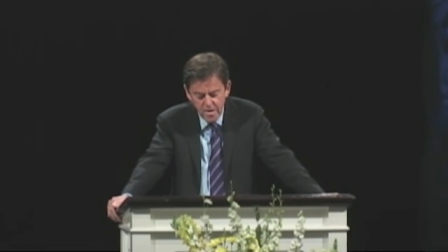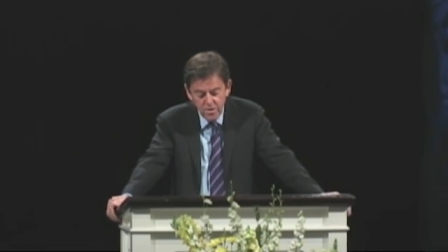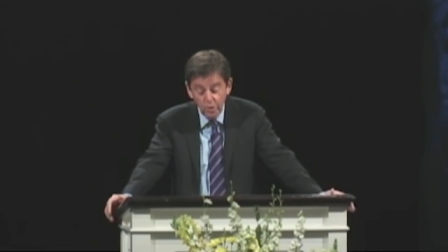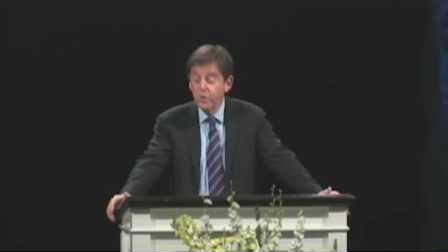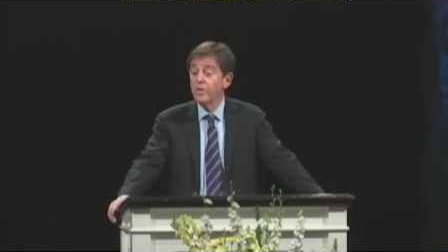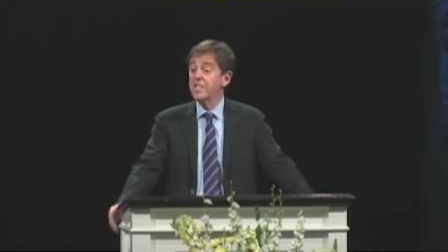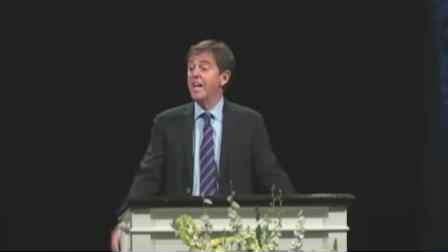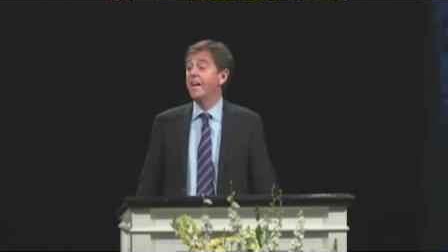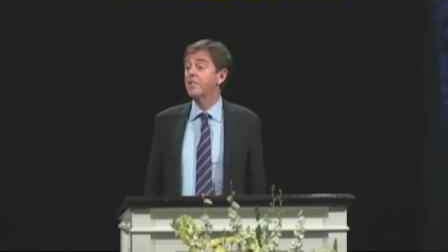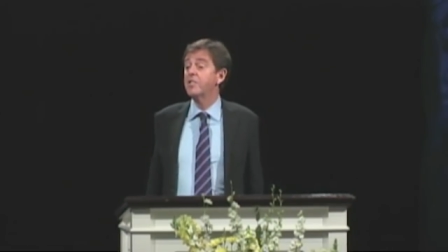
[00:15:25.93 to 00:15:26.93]
So, to the
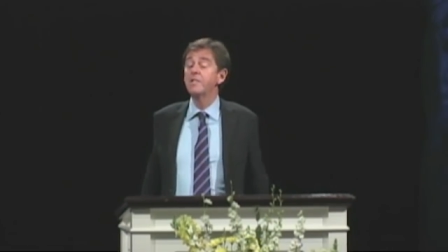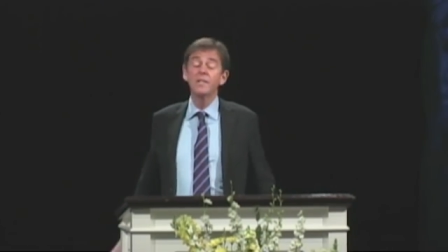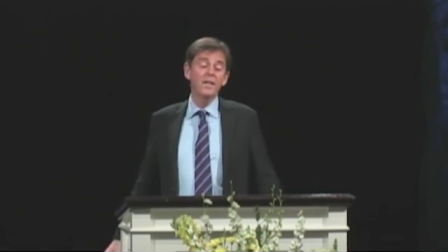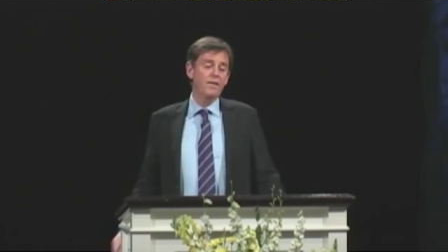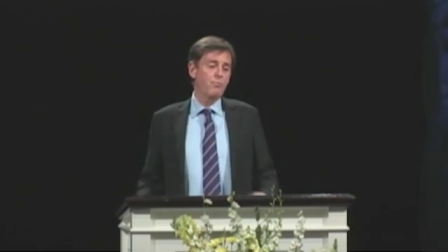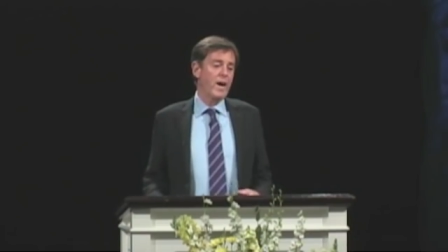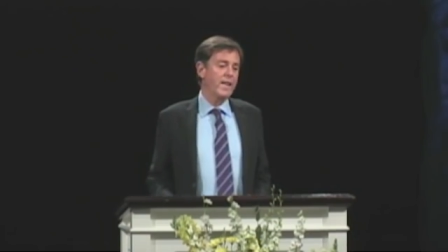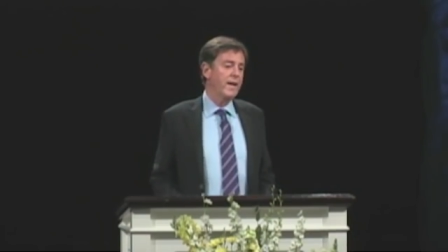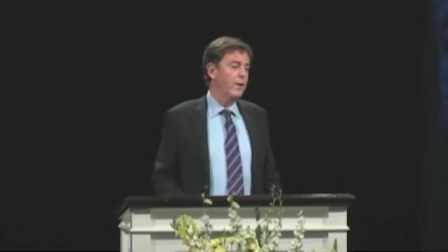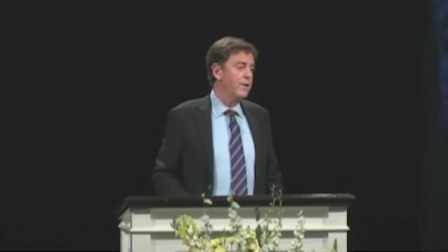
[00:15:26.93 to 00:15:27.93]
text. Enough
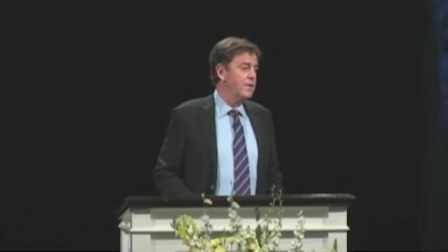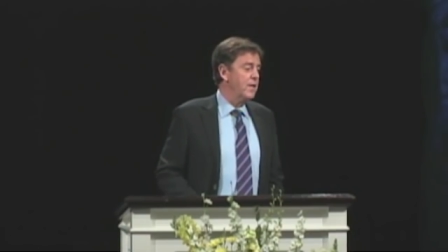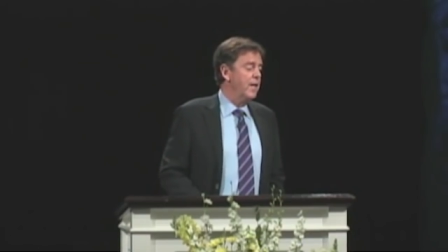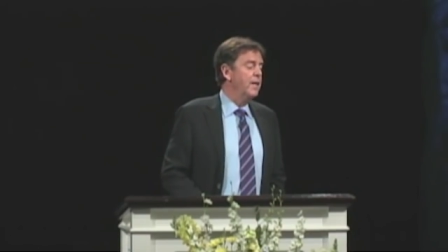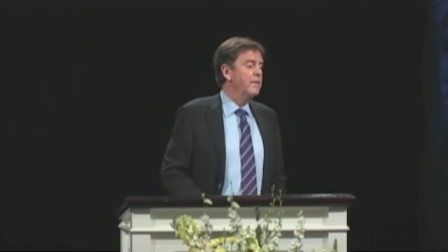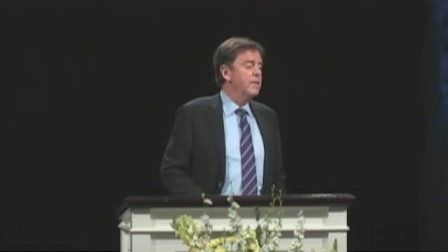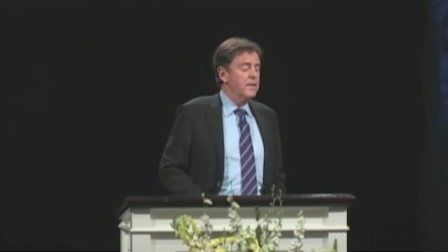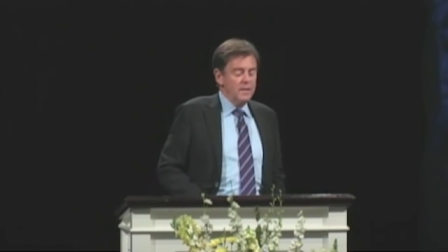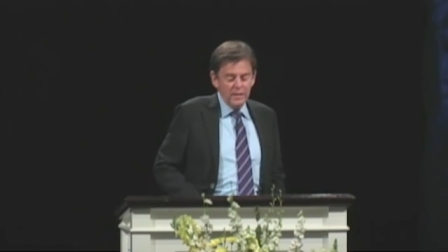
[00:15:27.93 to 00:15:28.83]
waggling on the tee.